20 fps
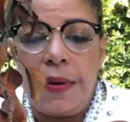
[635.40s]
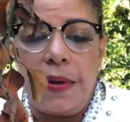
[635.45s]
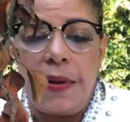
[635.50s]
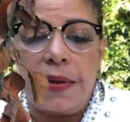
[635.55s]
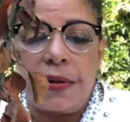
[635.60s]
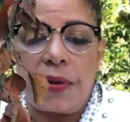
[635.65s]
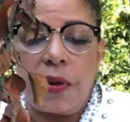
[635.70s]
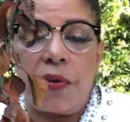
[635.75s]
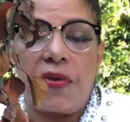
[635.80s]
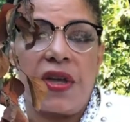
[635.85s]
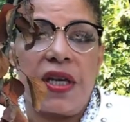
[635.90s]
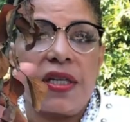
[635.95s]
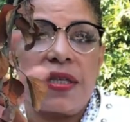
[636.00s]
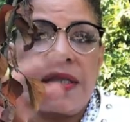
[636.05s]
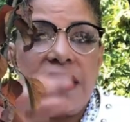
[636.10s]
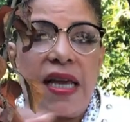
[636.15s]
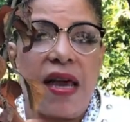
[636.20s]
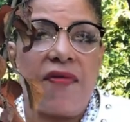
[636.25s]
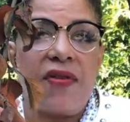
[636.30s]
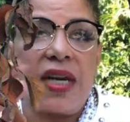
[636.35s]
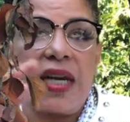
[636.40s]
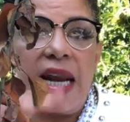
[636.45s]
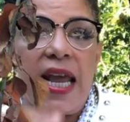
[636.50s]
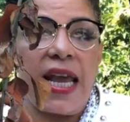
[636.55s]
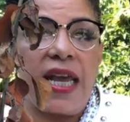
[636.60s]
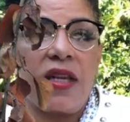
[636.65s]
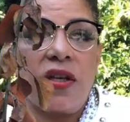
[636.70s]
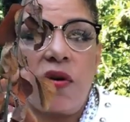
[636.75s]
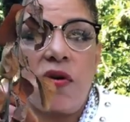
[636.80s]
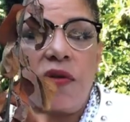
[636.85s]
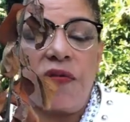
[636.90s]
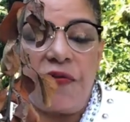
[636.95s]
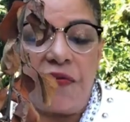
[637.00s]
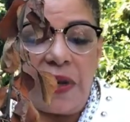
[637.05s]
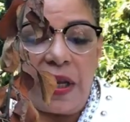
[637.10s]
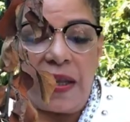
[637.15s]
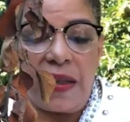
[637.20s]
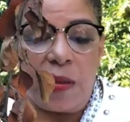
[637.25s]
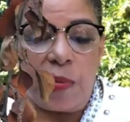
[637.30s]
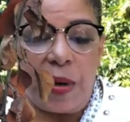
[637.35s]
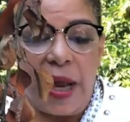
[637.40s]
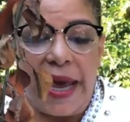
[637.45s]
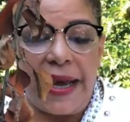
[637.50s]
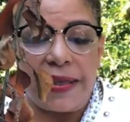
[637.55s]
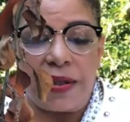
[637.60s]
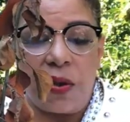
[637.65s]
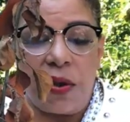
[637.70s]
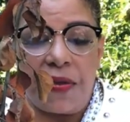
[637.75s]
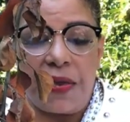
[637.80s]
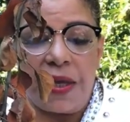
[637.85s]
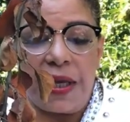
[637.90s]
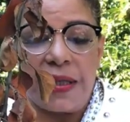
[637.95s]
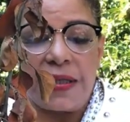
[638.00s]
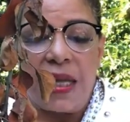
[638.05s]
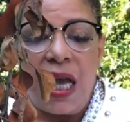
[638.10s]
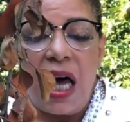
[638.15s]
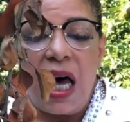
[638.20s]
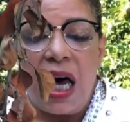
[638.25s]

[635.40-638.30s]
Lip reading: So then 7 and 8, you can fill in the blanks on this.